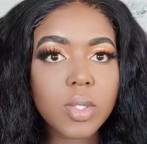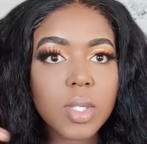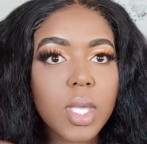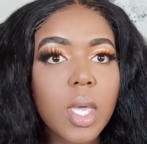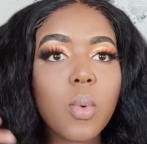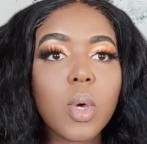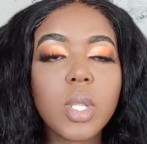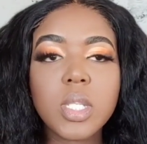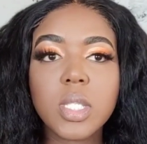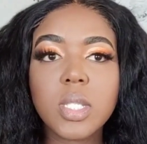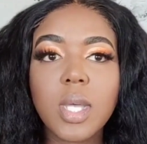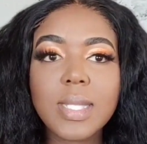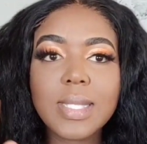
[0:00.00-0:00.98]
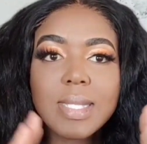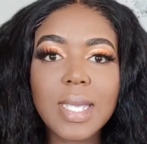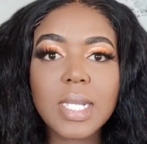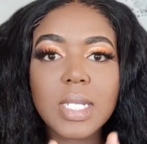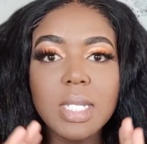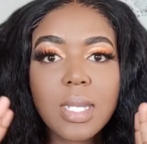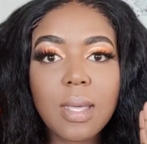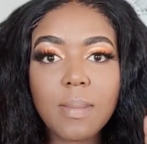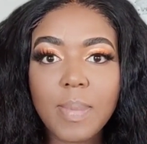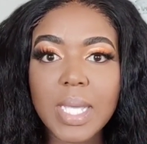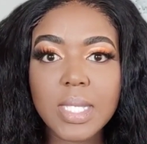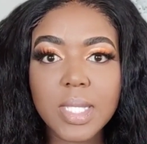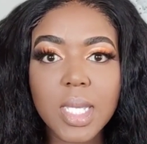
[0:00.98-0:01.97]
Okay, we're going to start section
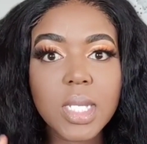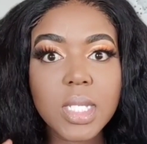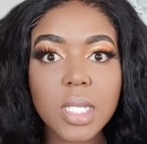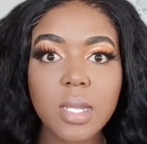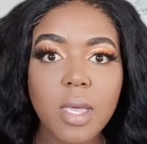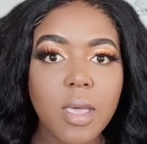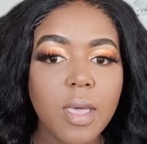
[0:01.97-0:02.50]
by section.